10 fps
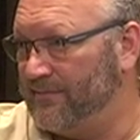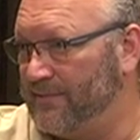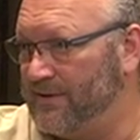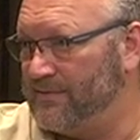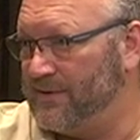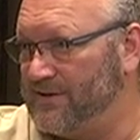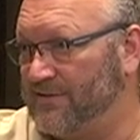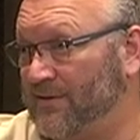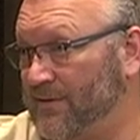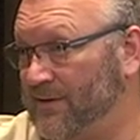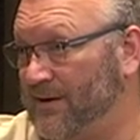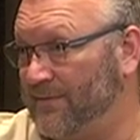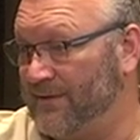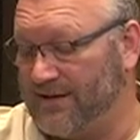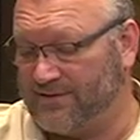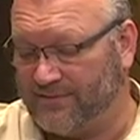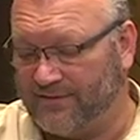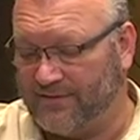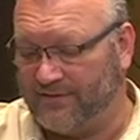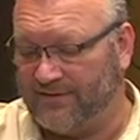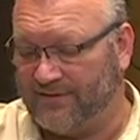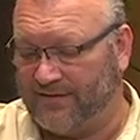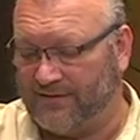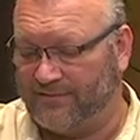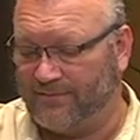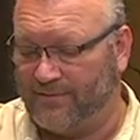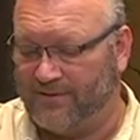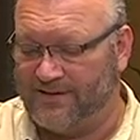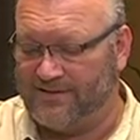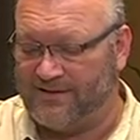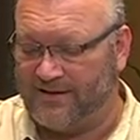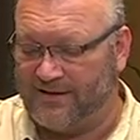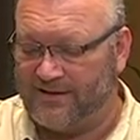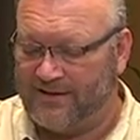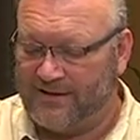which historically financial services hasn't fallen into that.